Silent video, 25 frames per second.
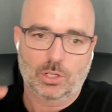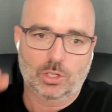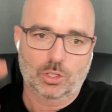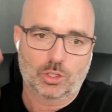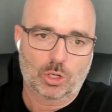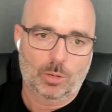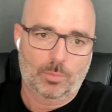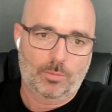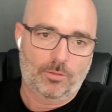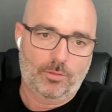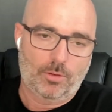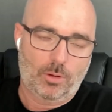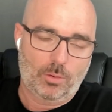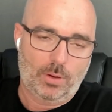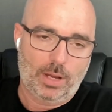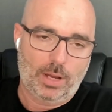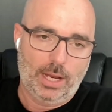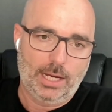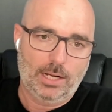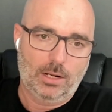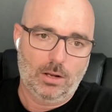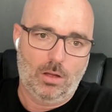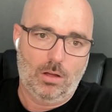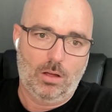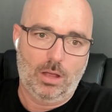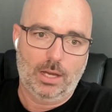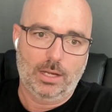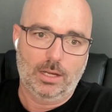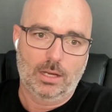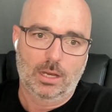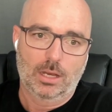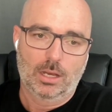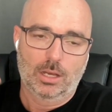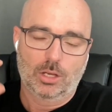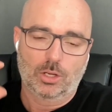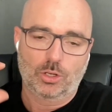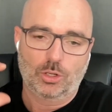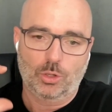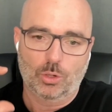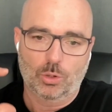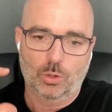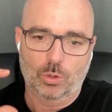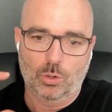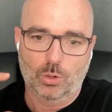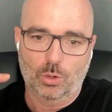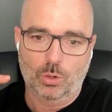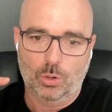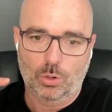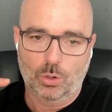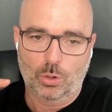your top of fold headline,
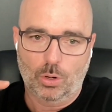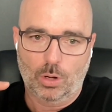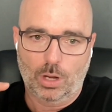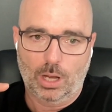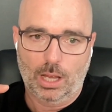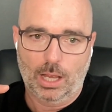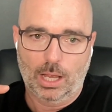your